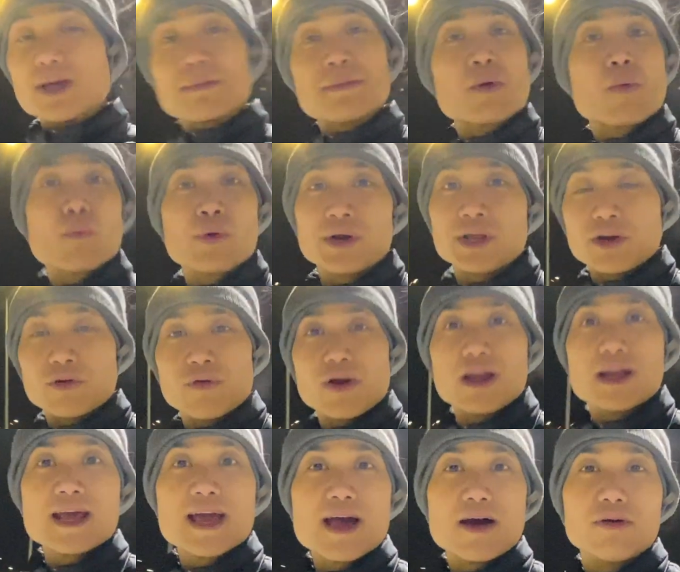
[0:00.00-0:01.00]
I'm not wearing it
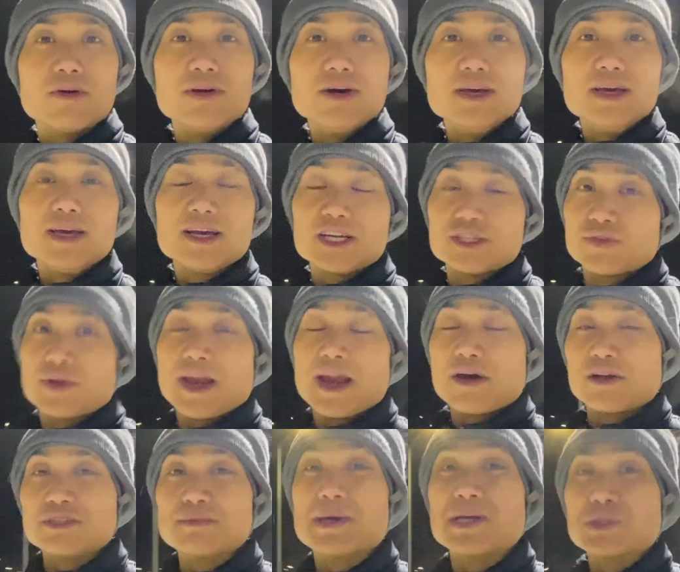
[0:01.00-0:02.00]
right now because right
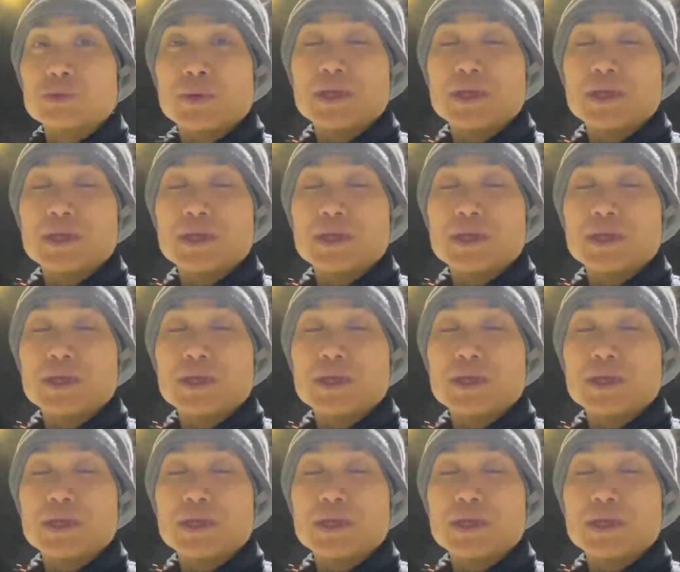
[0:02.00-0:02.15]
now it's about